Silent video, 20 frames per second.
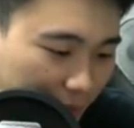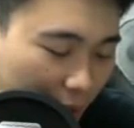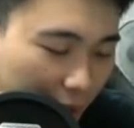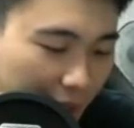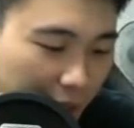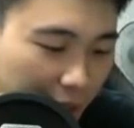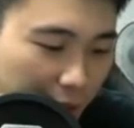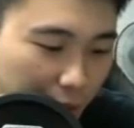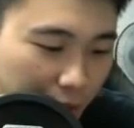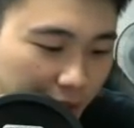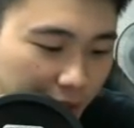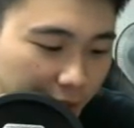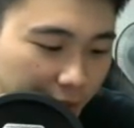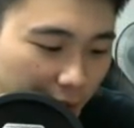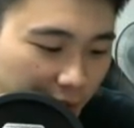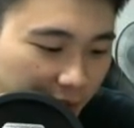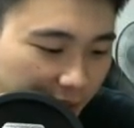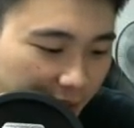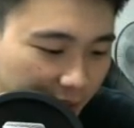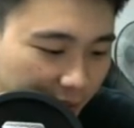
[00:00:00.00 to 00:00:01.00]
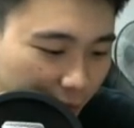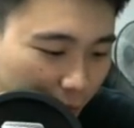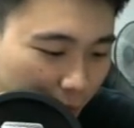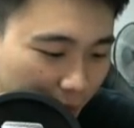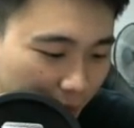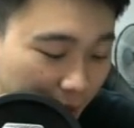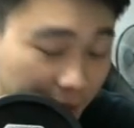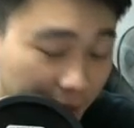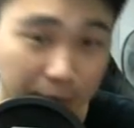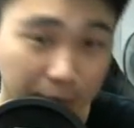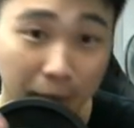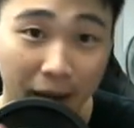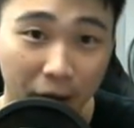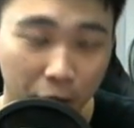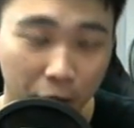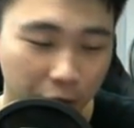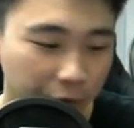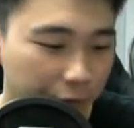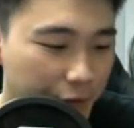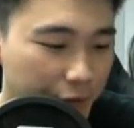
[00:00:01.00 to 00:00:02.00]
inclusive of the giveaway. It's my
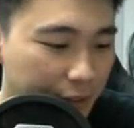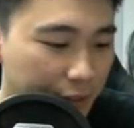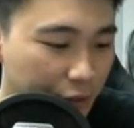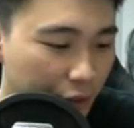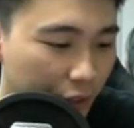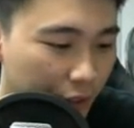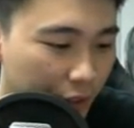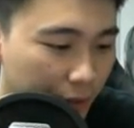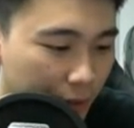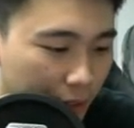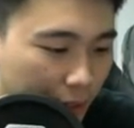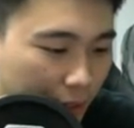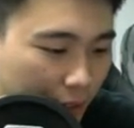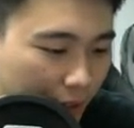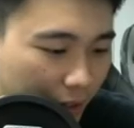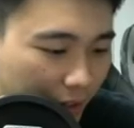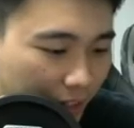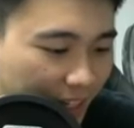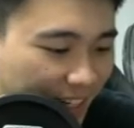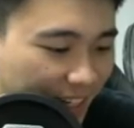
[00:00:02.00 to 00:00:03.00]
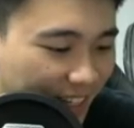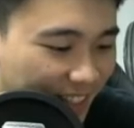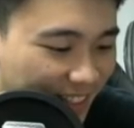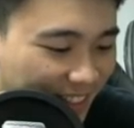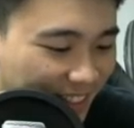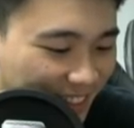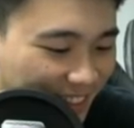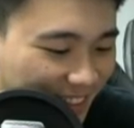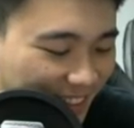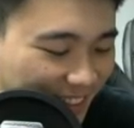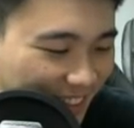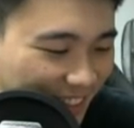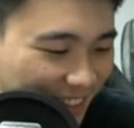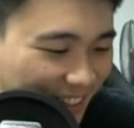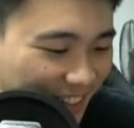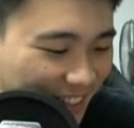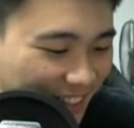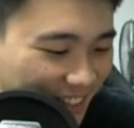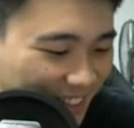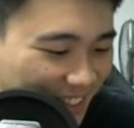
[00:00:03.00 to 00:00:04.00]
own free draw. Okay,
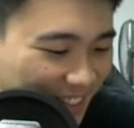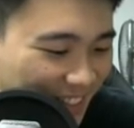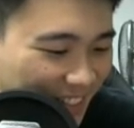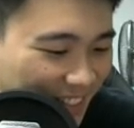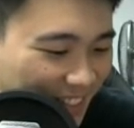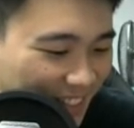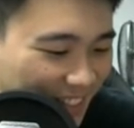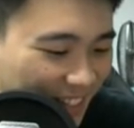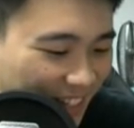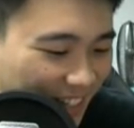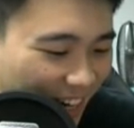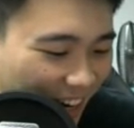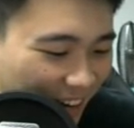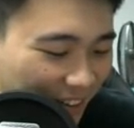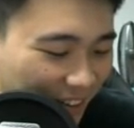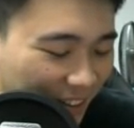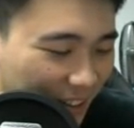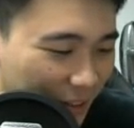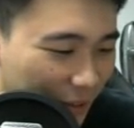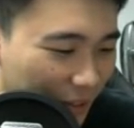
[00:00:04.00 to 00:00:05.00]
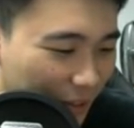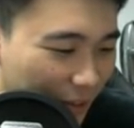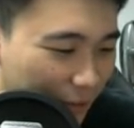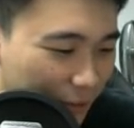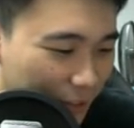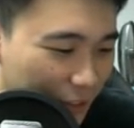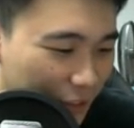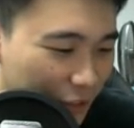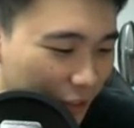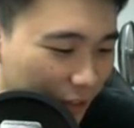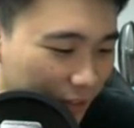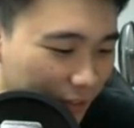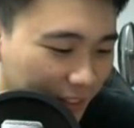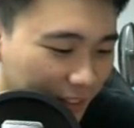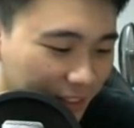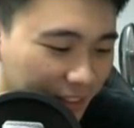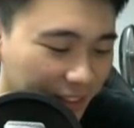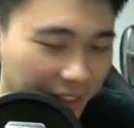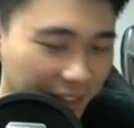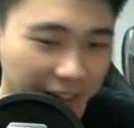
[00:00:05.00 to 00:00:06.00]
so I'm gonna do the free draw
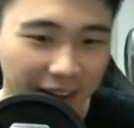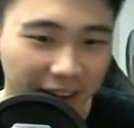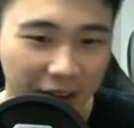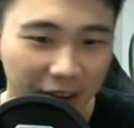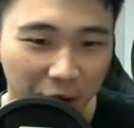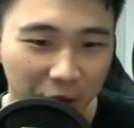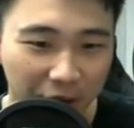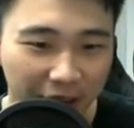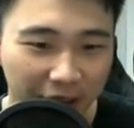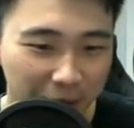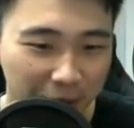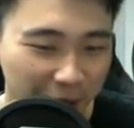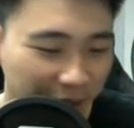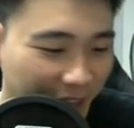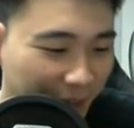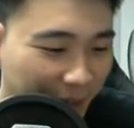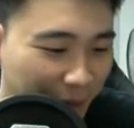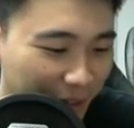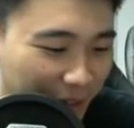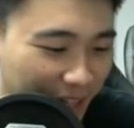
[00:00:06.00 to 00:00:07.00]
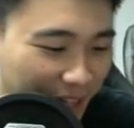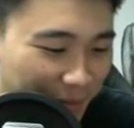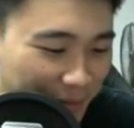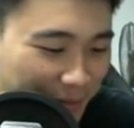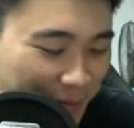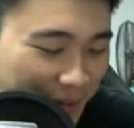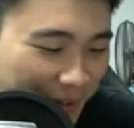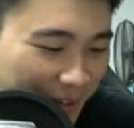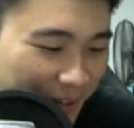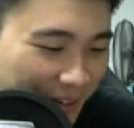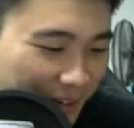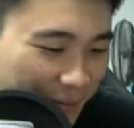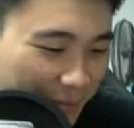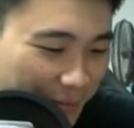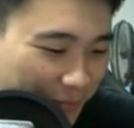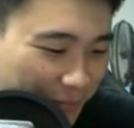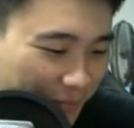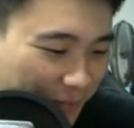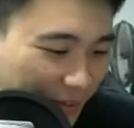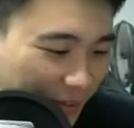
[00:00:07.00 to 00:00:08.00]
first. Alright, hold up.
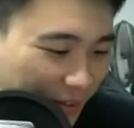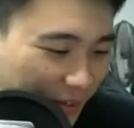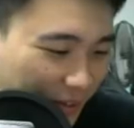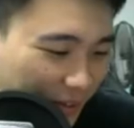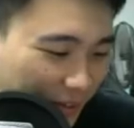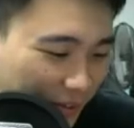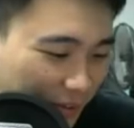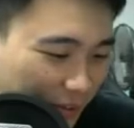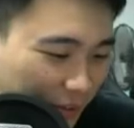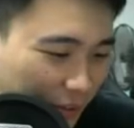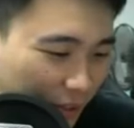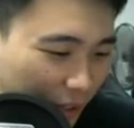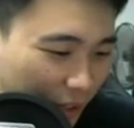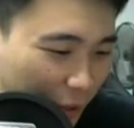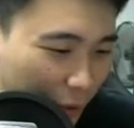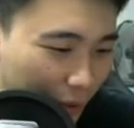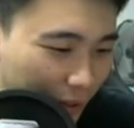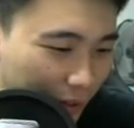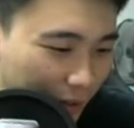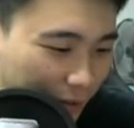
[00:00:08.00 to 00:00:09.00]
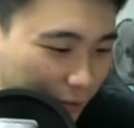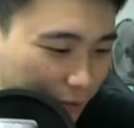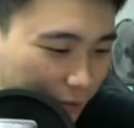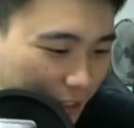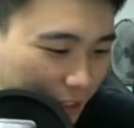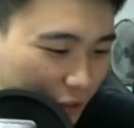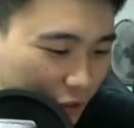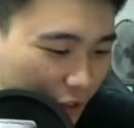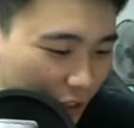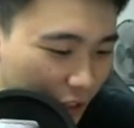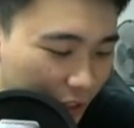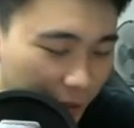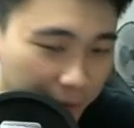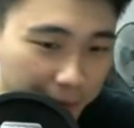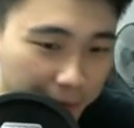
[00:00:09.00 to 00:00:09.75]
We'll do a quick free draw